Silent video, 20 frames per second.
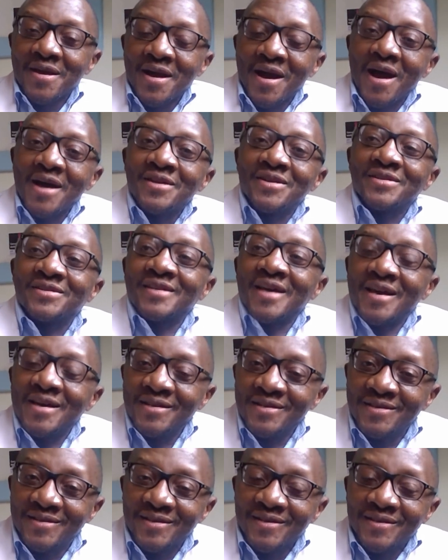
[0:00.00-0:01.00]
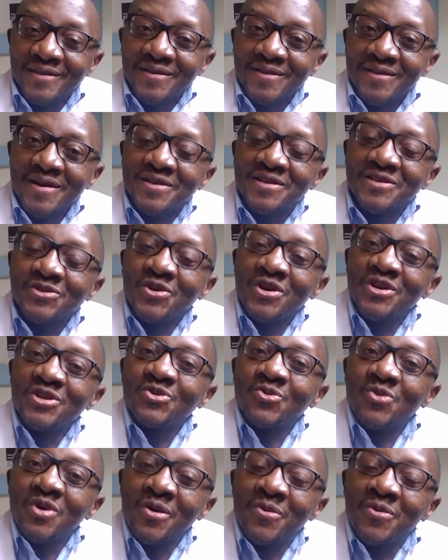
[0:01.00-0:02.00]
and decides that he's going to
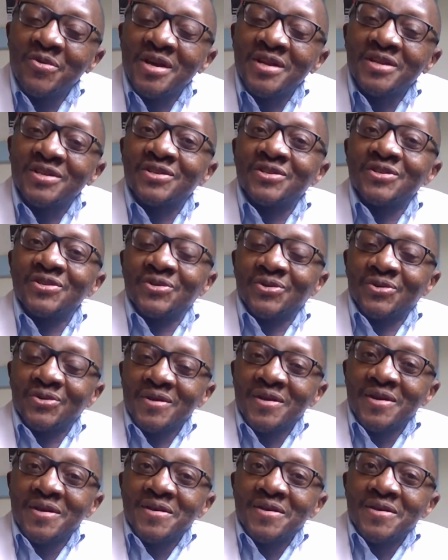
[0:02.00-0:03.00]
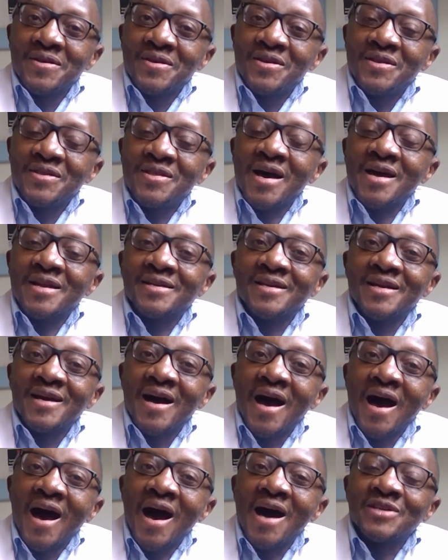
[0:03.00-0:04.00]
work with an institution that
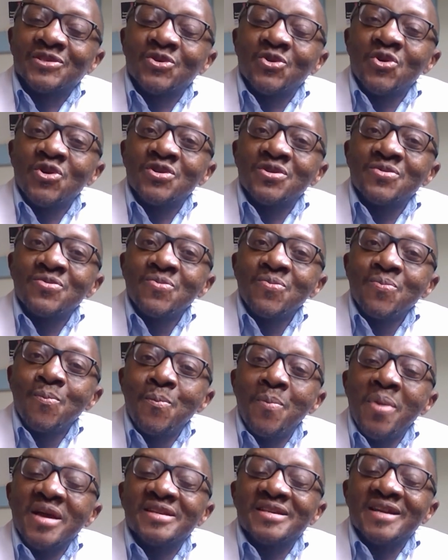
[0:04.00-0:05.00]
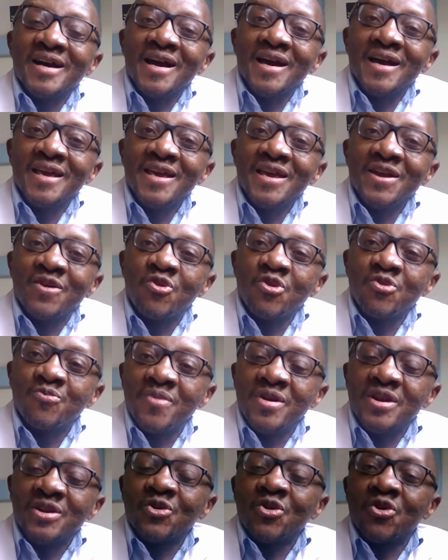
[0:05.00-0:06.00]
has got better
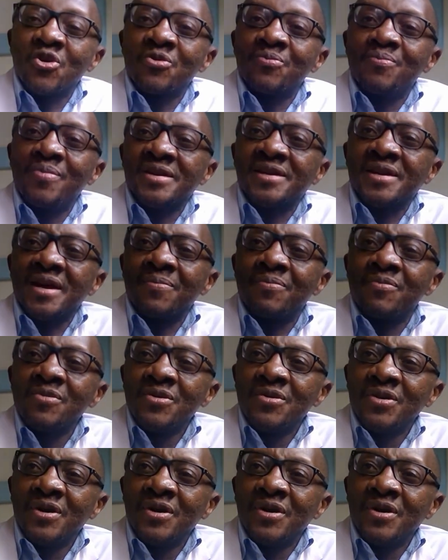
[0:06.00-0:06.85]
equipment or better